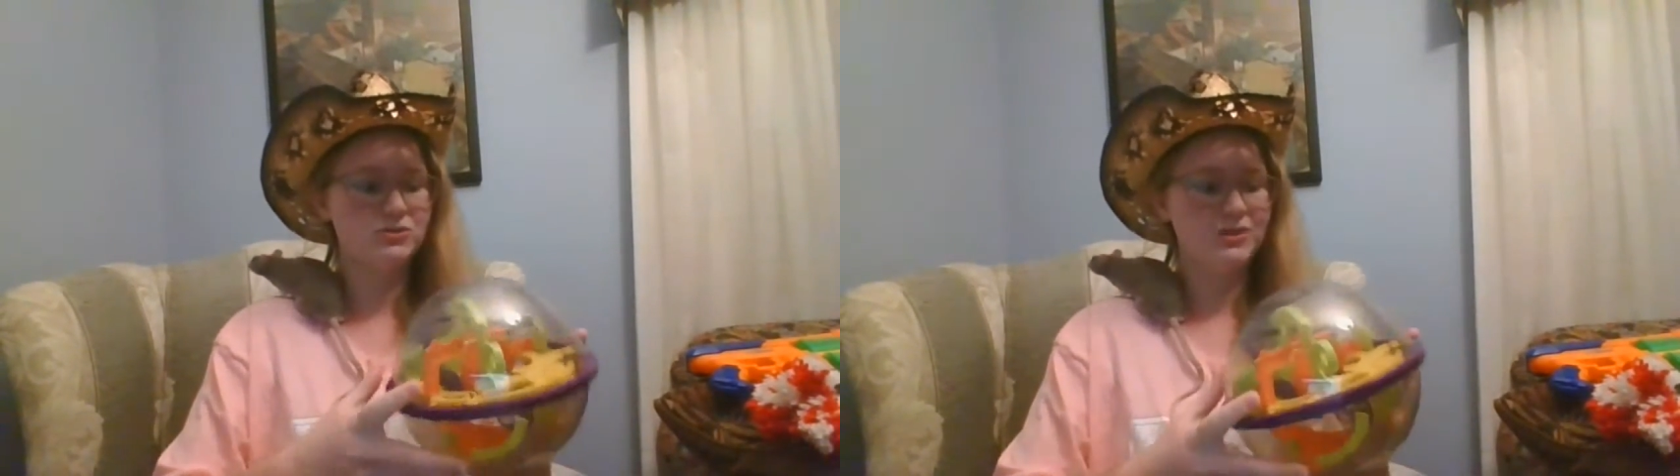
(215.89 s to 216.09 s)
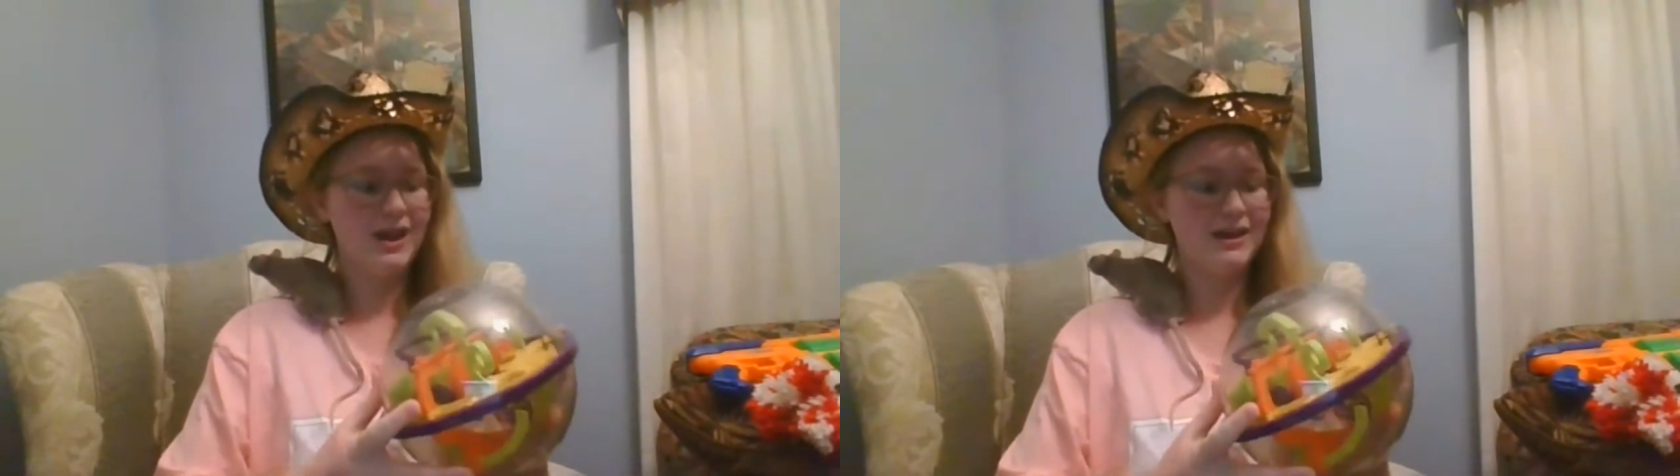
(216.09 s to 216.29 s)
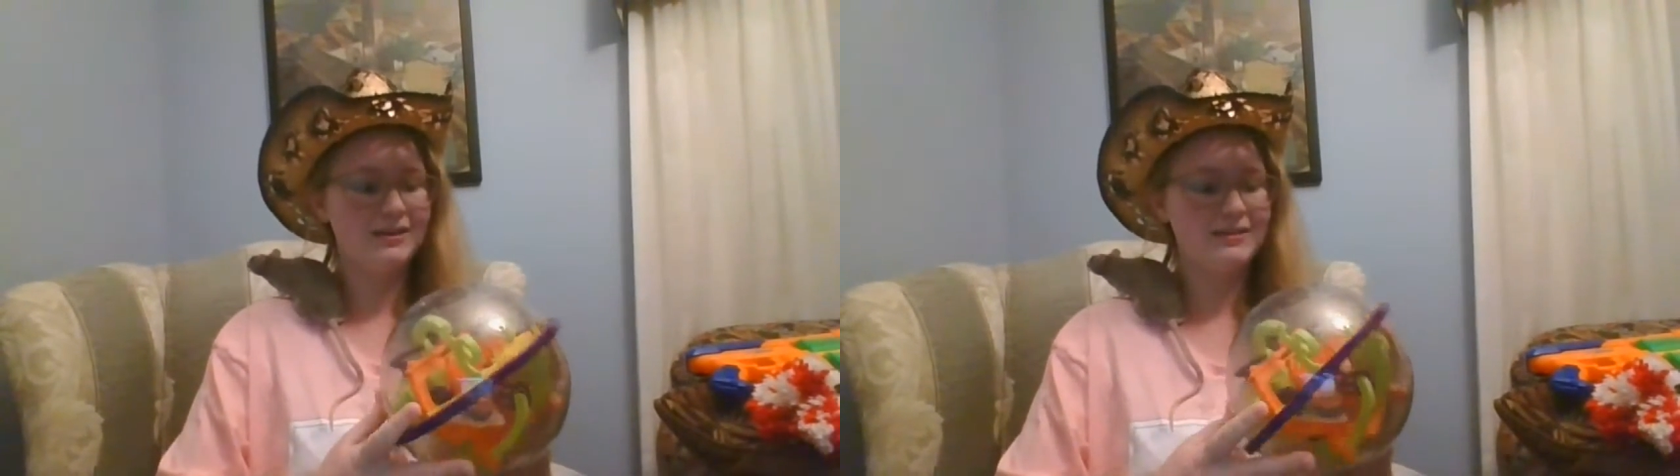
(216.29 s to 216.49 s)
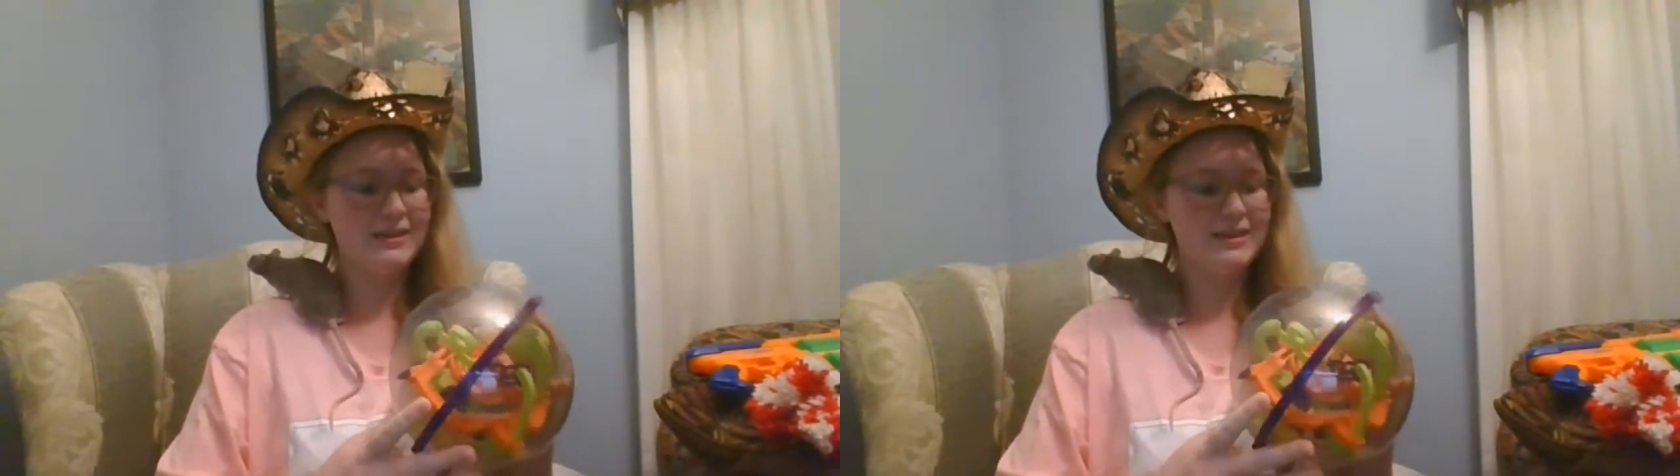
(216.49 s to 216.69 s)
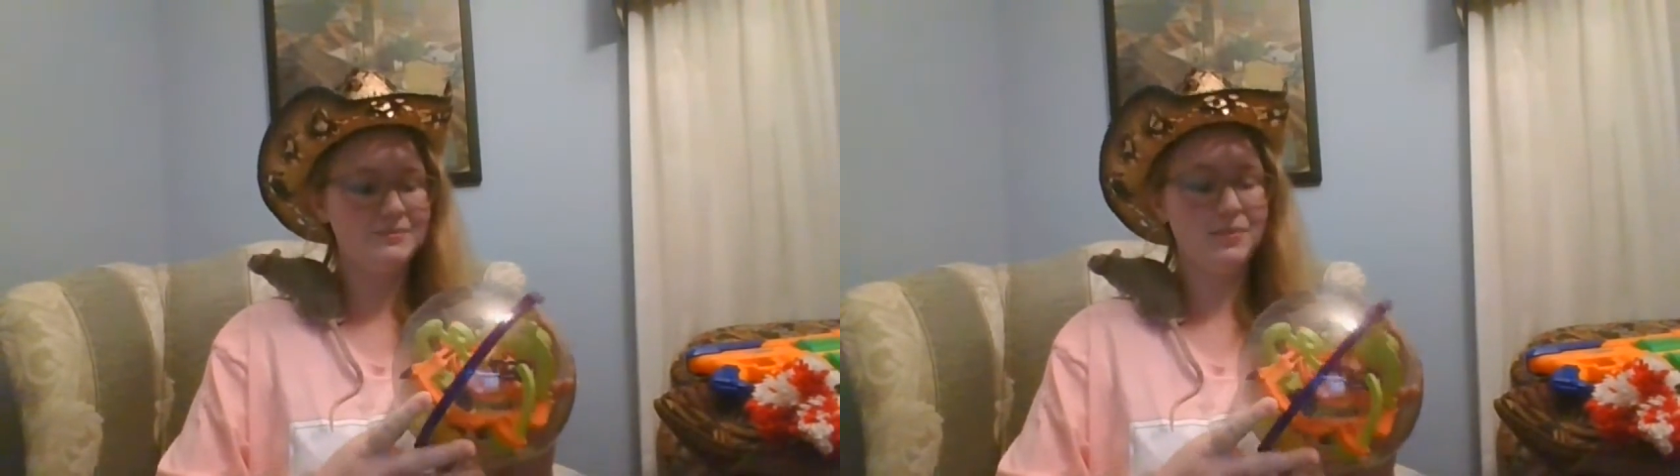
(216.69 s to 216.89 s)
to track
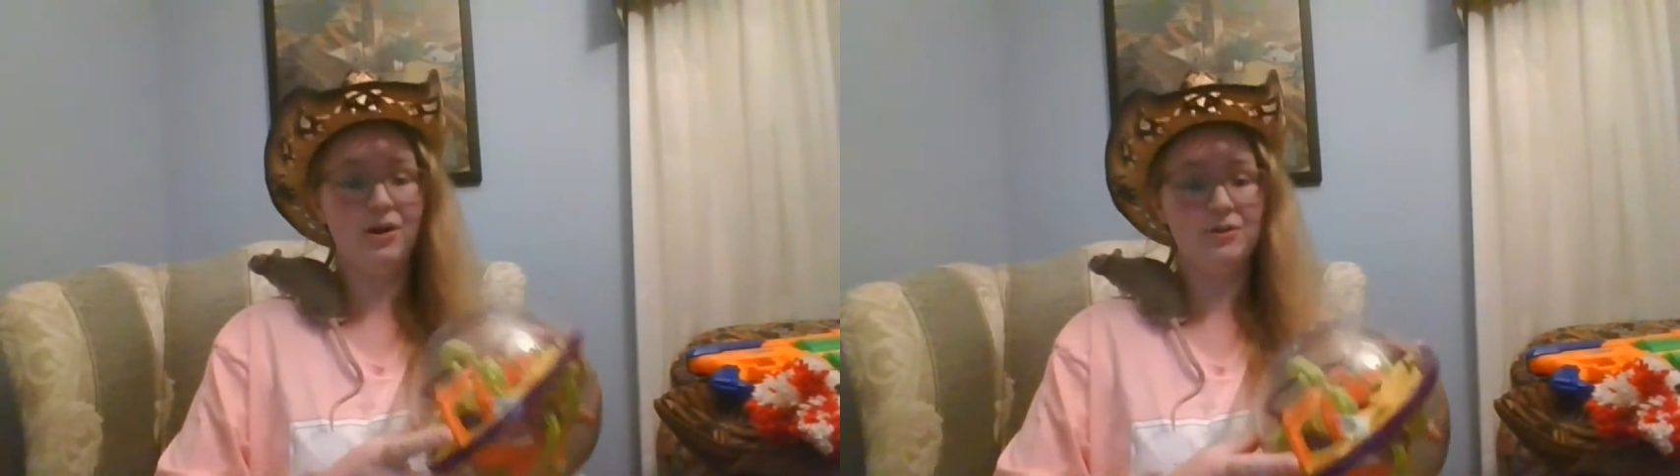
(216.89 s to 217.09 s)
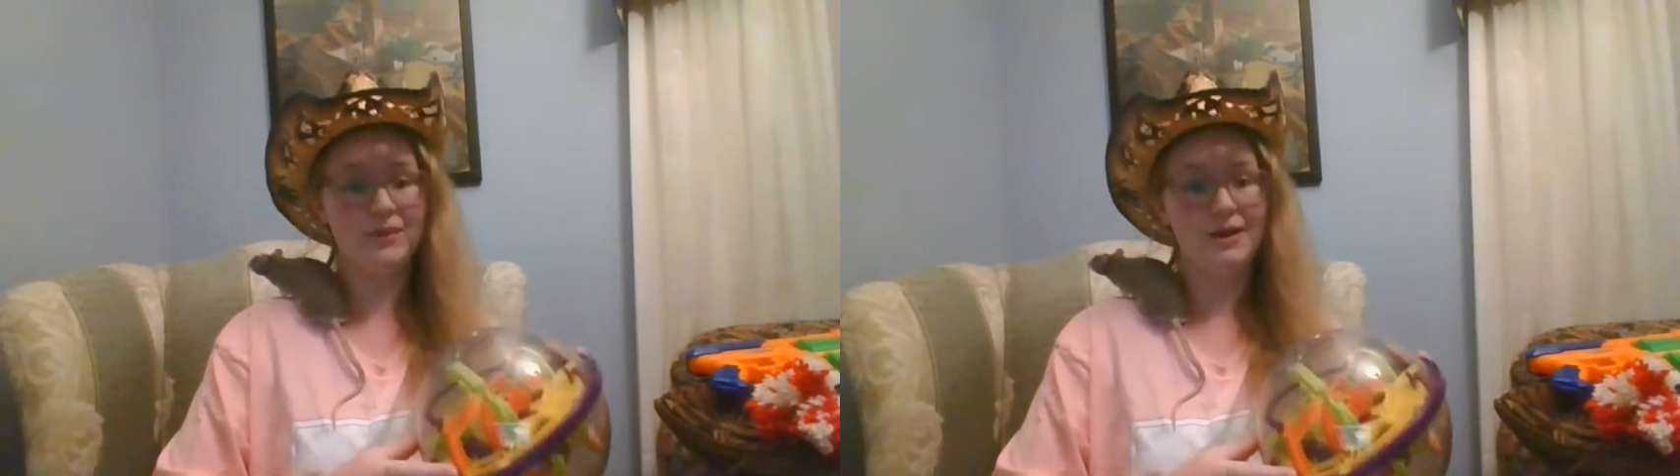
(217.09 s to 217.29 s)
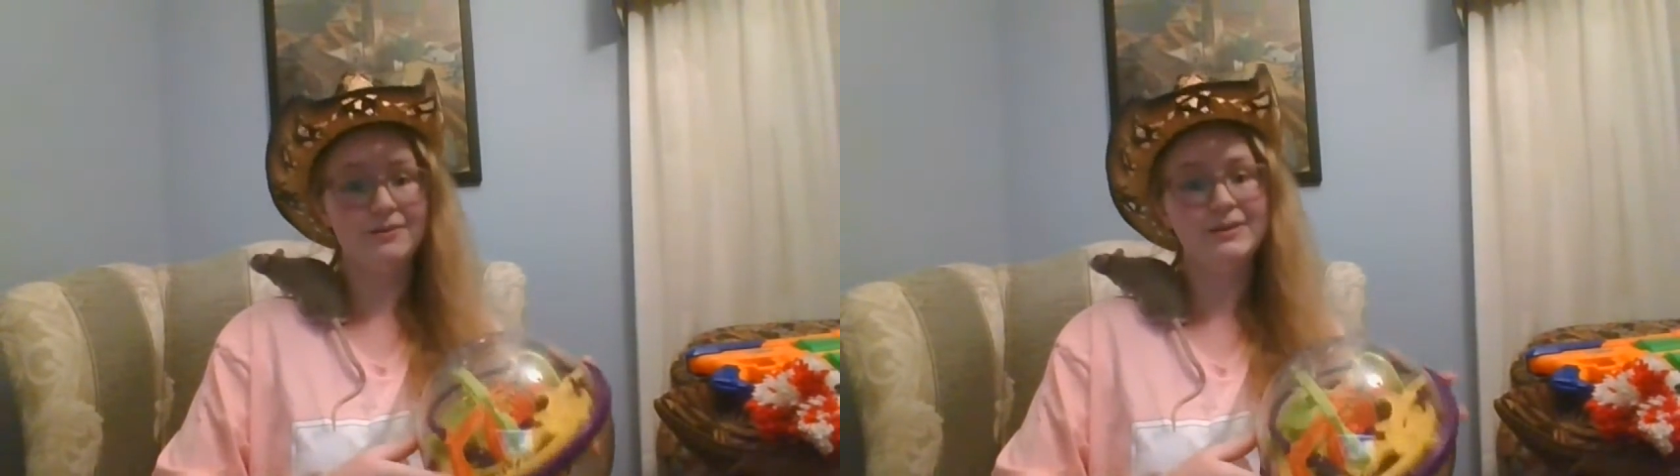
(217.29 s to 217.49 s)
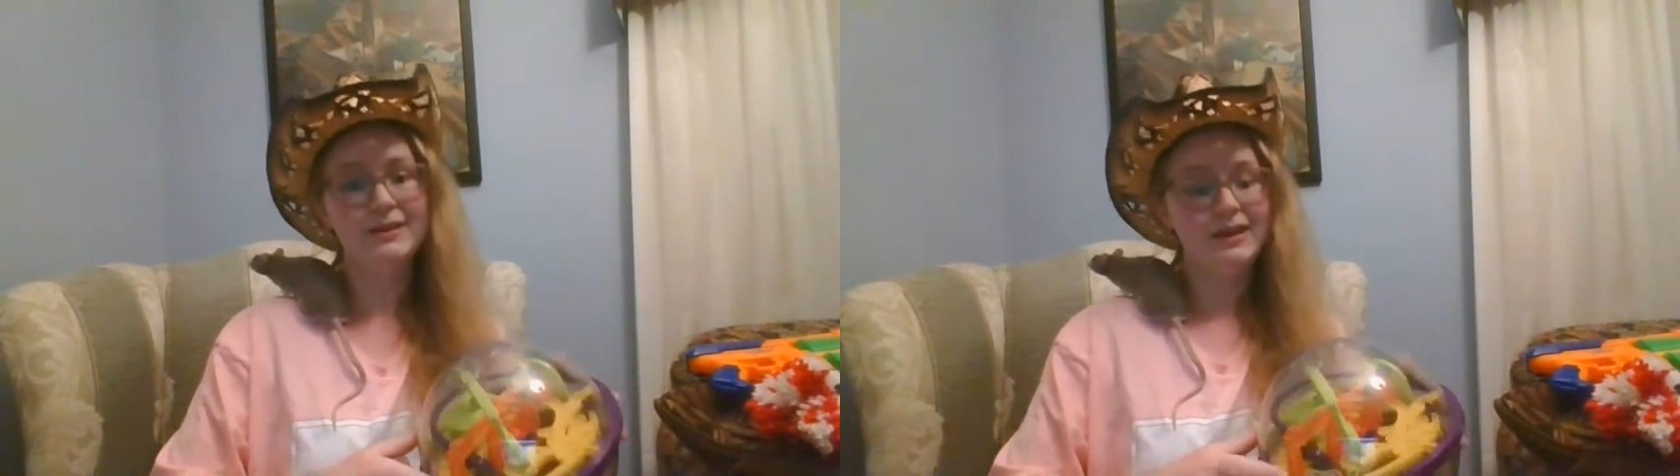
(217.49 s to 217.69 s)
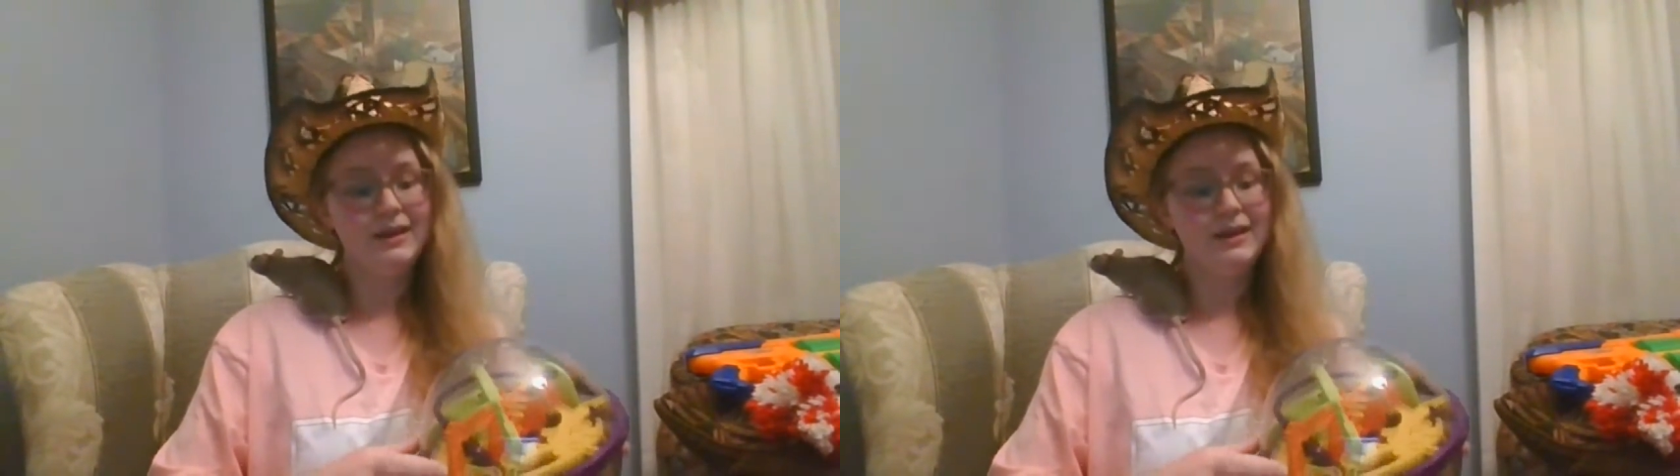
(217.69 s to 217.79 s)
the ball around